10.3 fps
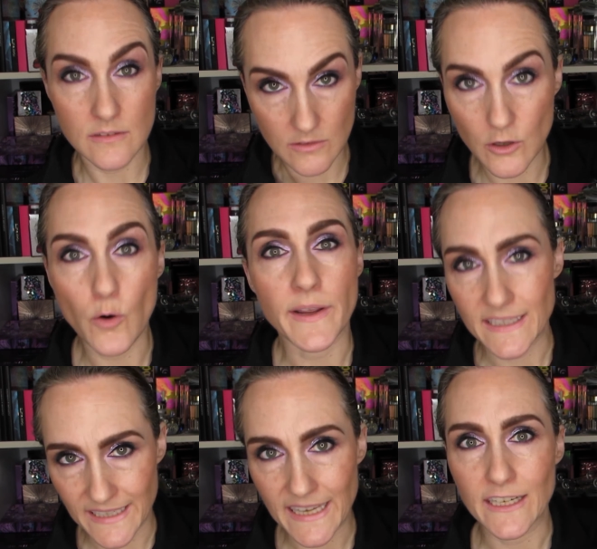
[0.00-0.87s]
going
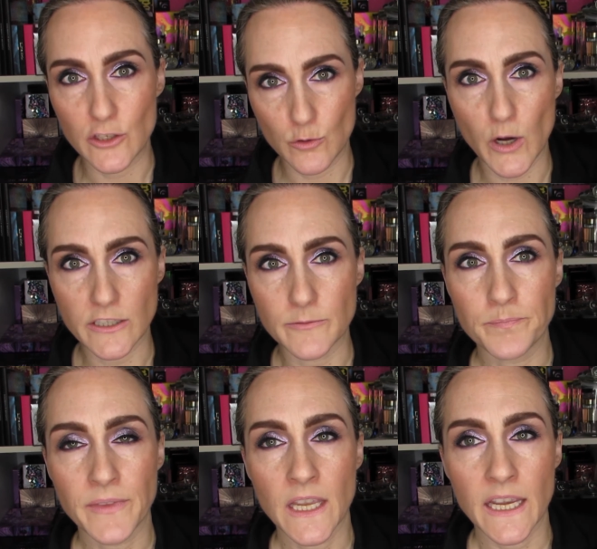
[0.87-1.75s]
and getting a new bottle.
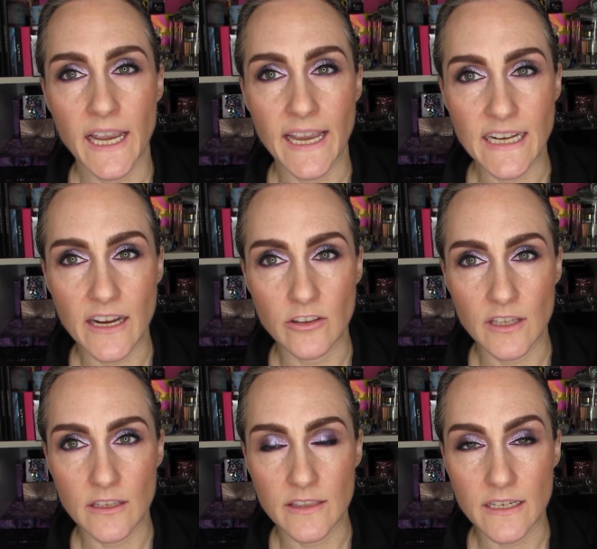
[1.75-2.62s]
And I
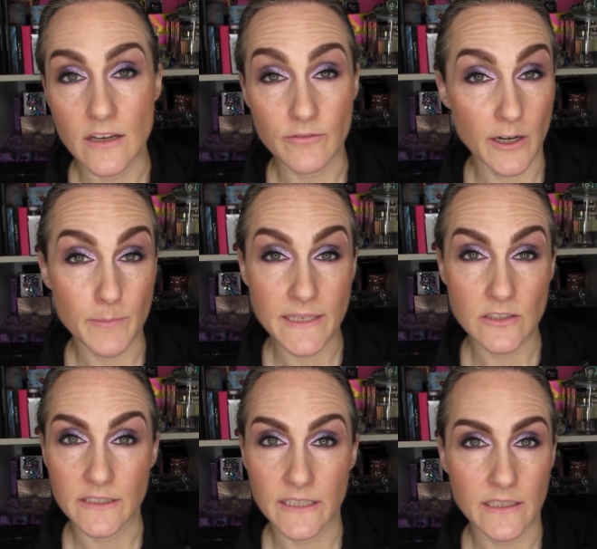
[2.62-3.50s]
think that
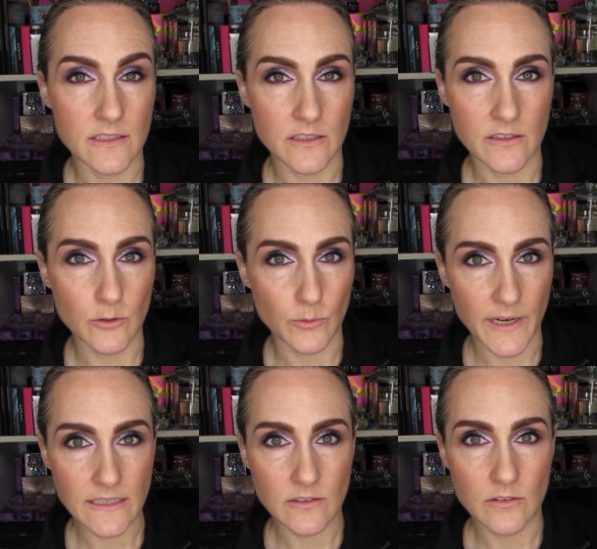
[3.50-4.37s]
environmentally, it's a
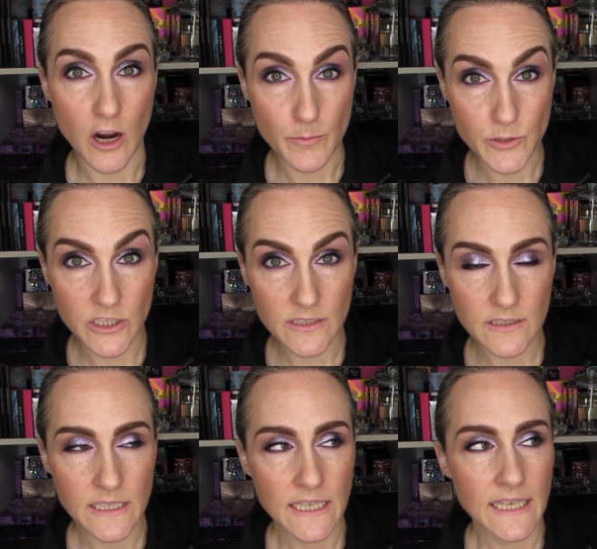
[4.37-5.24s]
great
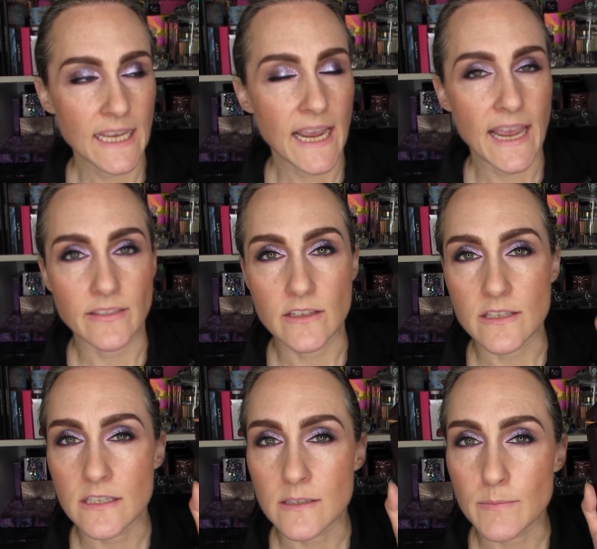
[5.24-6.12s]
option. And the
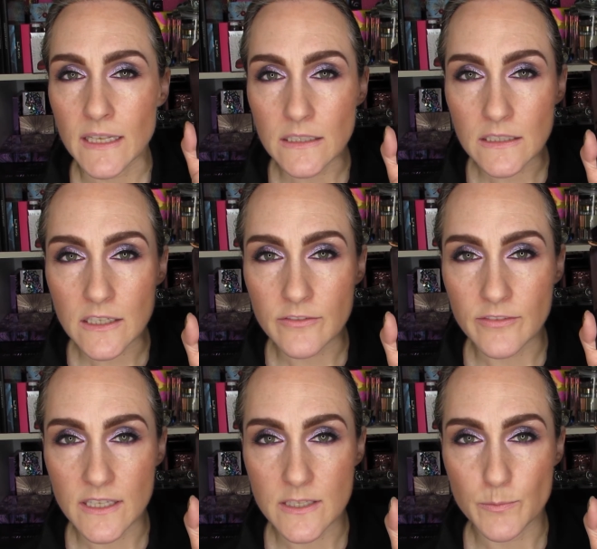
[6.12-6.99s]
smell
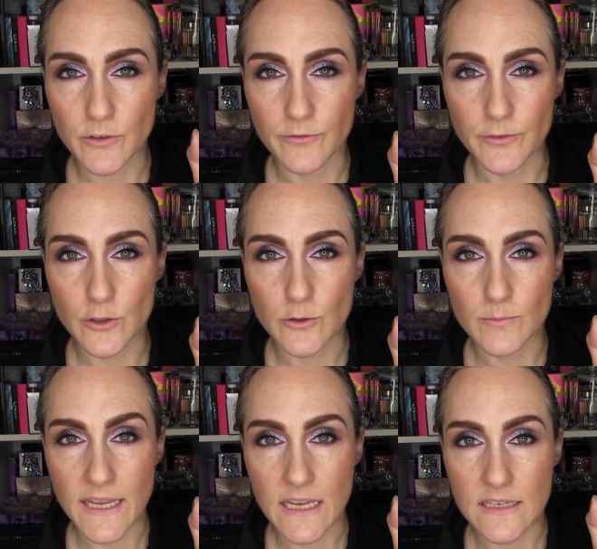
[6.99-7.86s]
of this
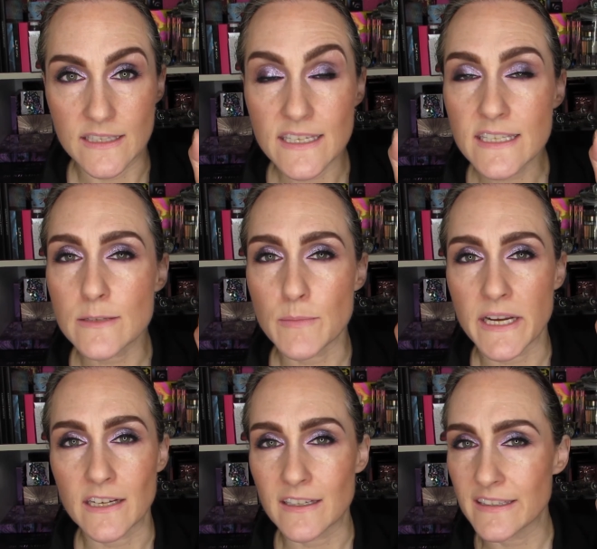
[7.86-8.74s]
perfume is
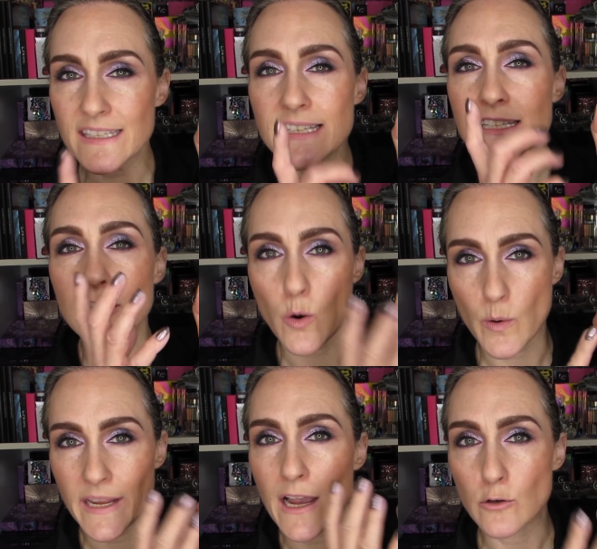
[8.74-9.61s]
a
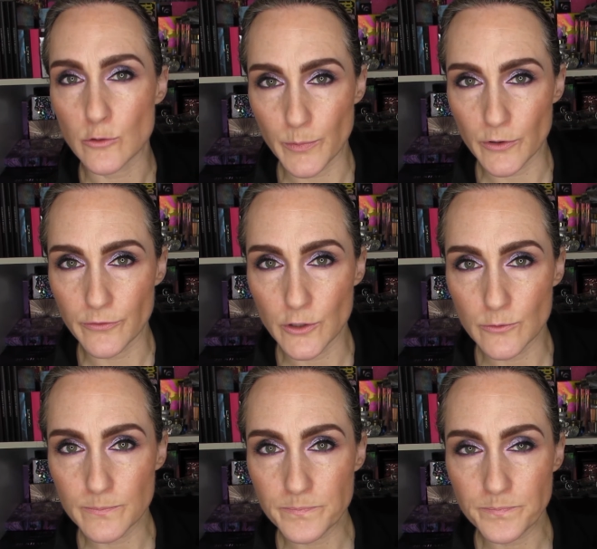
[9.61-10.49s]
going out
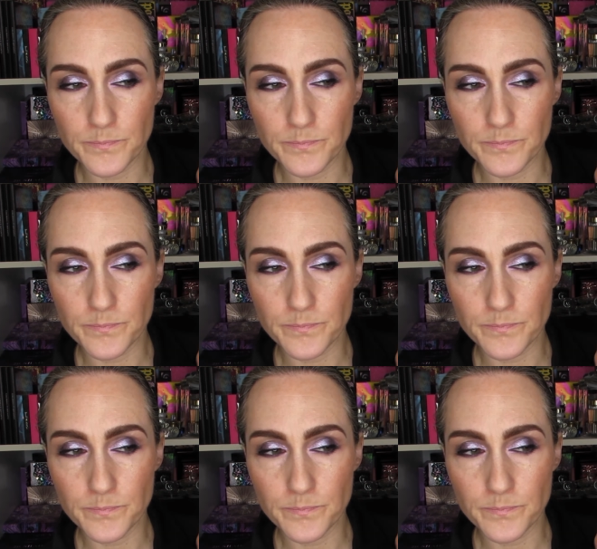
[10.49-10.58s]
perfume.